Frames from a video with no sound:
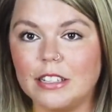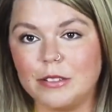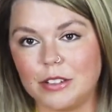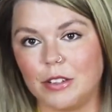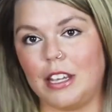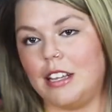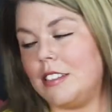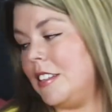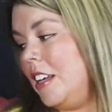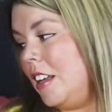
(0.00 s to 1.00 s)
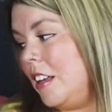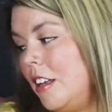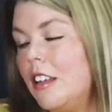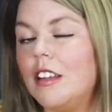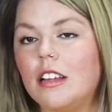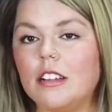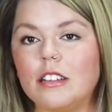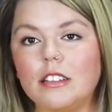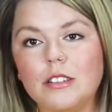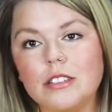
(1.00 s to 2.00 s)
which you can't see.
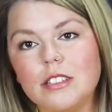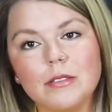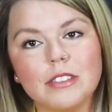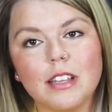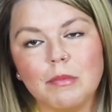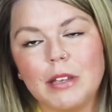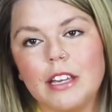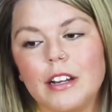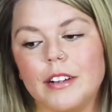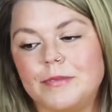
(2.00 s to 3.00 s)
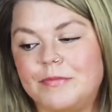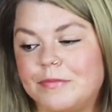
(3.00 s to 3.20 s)
Lucy was up here.